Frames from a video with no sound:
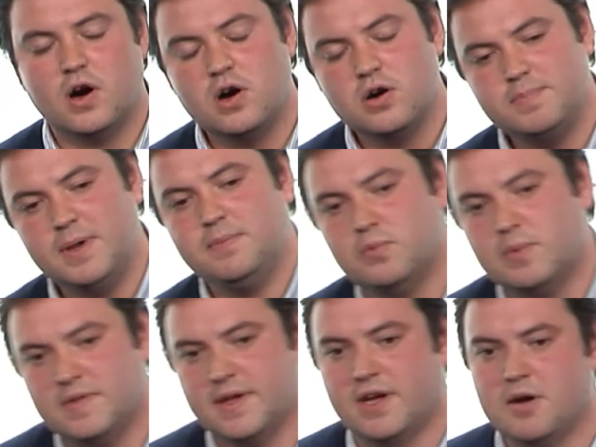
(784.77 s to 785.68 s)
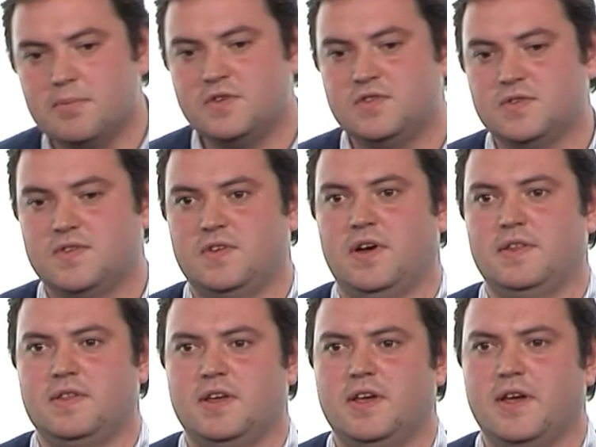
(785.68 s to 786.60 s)
Are people, when they're coming to your
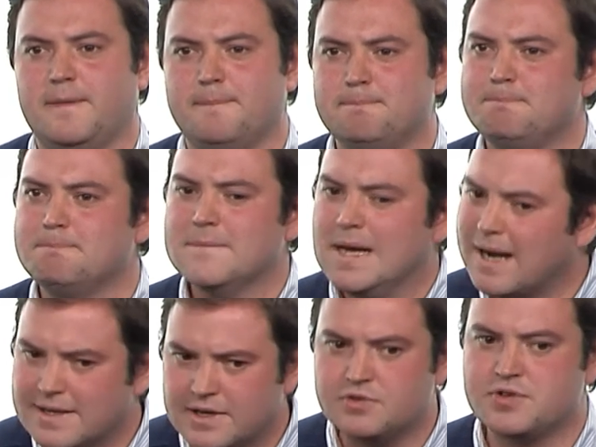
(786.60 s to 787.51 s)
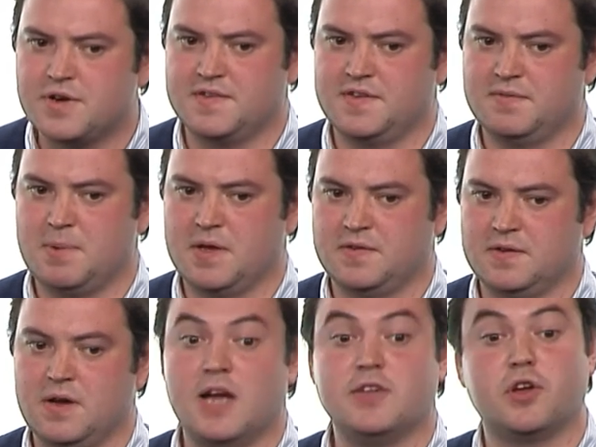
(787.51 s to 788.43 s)
site, thinking, I don't trust this
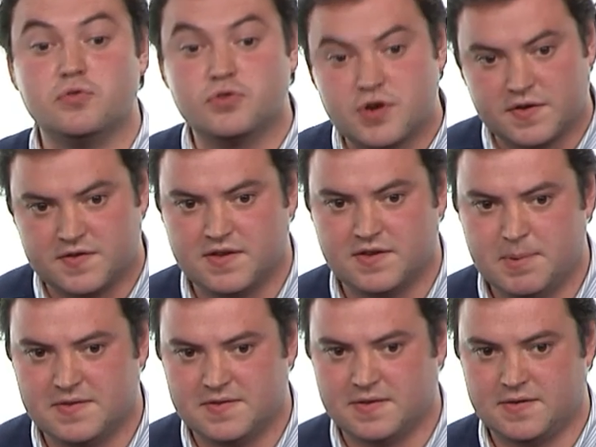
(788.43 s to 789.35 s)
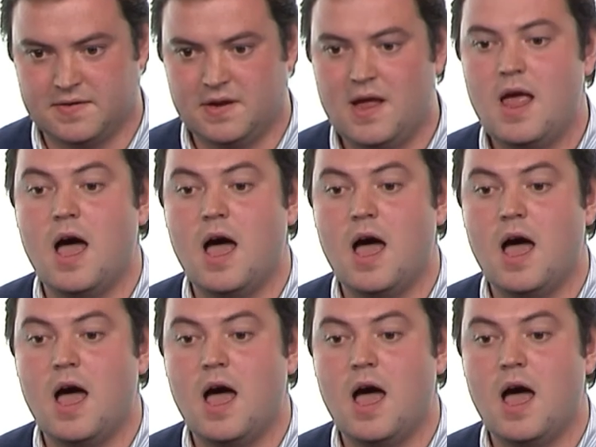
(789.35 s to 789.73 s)
person, I don't trust this business?